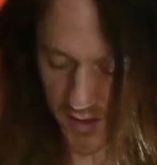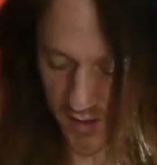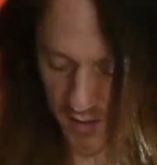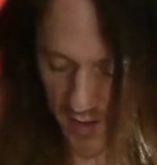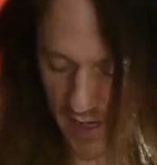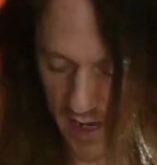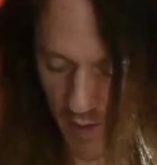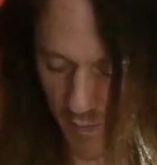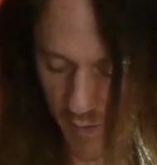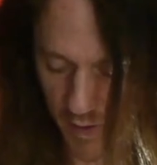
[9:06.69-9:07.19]

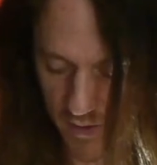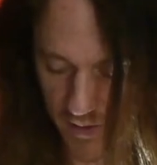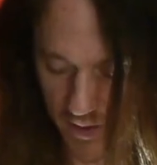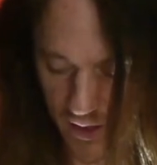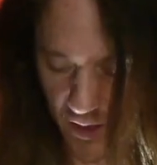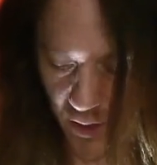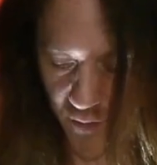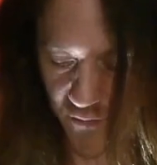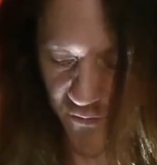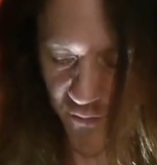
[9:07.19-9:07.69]
that one to
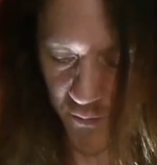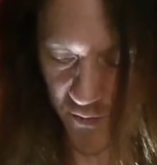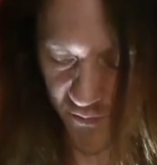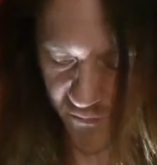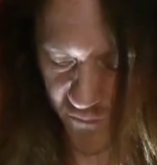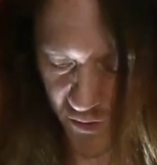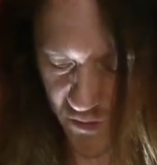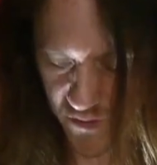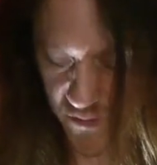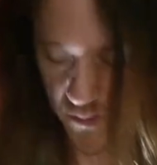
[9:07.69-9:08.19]
go from the
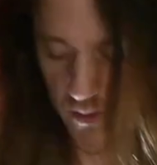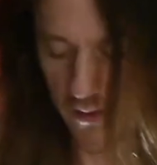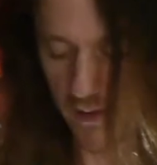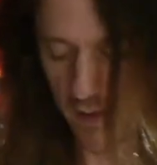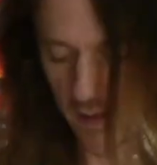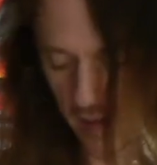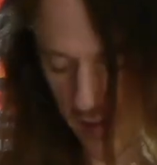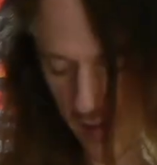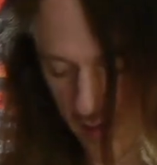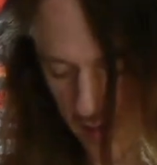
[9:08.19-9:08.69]
first one
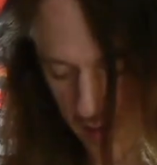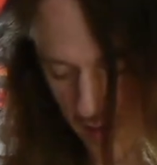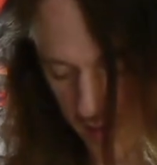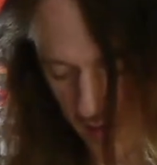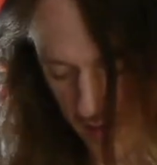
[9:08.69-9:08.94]
to the